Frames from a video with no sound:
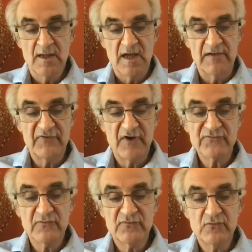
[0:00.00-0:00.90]
And
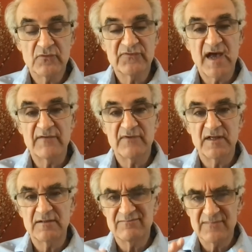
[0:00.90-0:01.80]
fossil fuels have
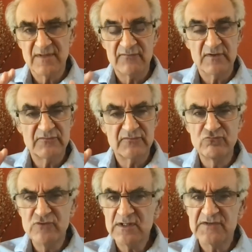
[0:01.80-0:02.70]
a, have a
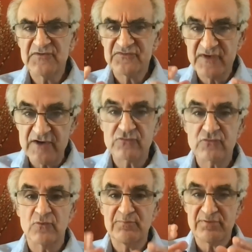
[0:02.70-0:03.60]
really
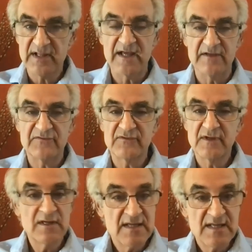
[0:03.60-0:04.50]
central place
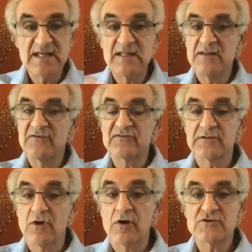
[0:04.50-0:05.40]
in this
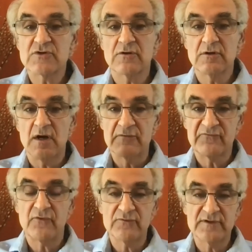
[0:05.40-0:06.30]
larger
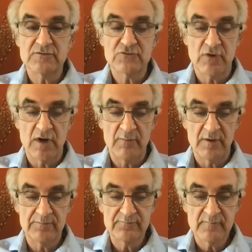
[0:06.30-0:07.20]
unfolding drama.
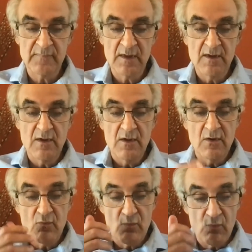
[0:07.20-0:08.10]

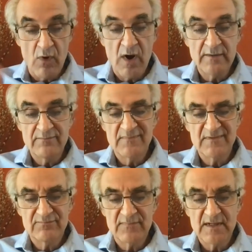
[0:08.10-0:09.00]
One
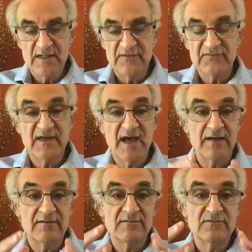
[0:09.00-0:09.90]
is
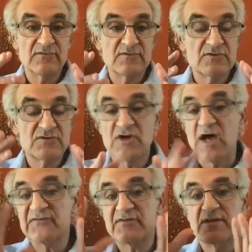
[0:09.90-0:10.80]
that
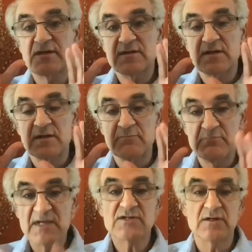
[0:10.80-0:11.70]
just the
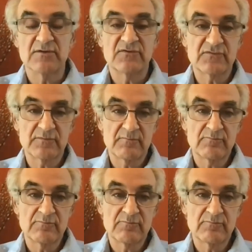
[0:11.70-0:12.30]
emissions